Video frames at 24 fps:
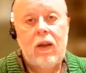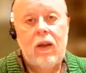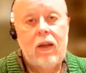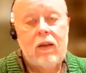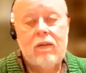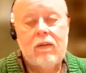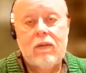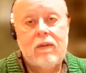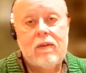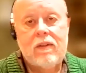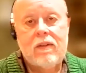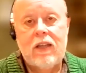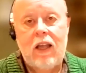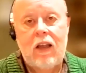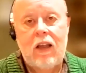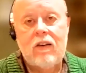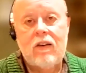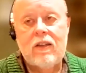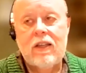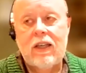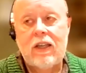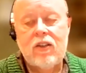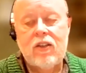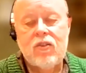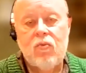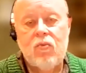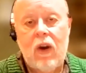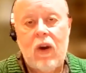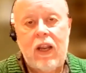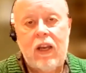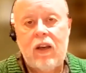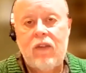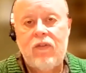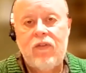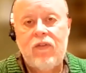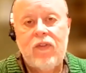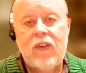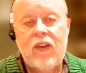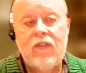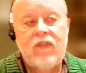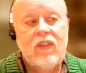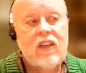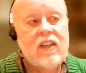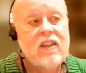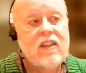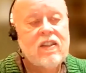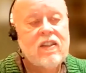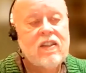it sounds like it's running at
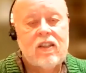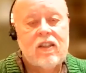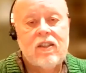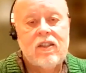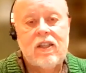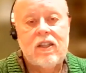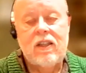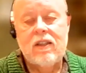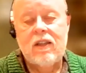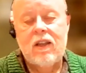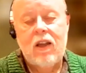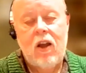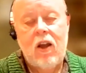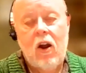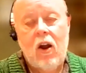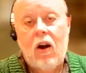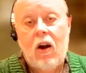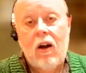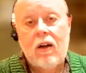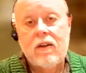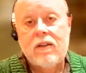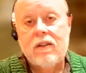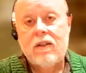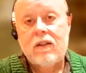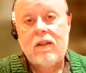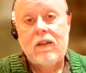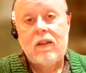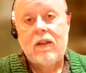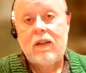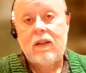50, 60 cars.